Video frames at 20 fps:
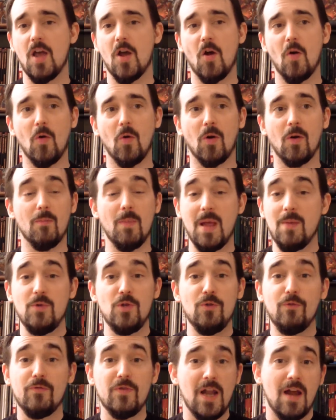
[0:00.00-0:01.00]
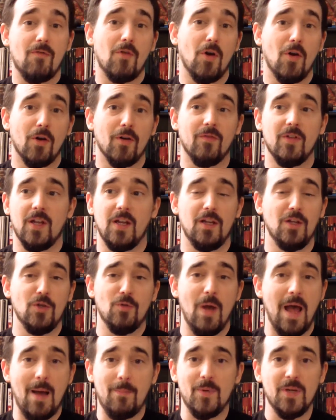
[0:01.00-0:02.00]
Or maybe you've never heard of it and
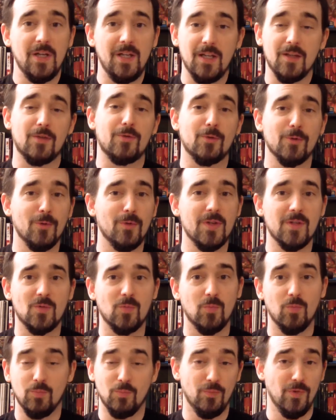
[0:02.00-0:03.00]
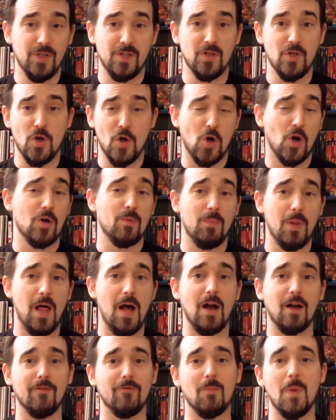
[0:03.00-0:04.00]
you happen to get through this nerd
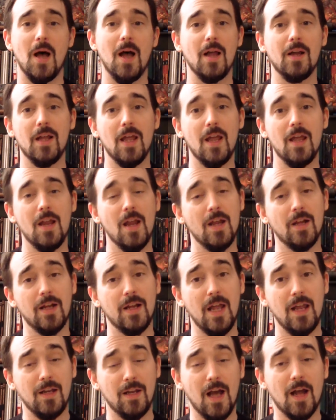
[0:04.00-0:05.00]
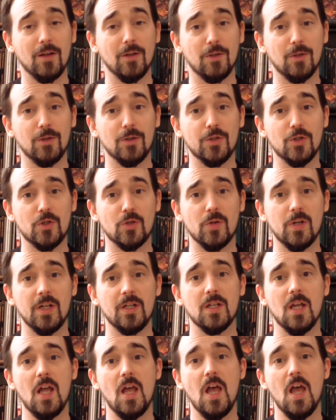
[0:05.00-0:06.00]
blog of mine and got a little intrigued.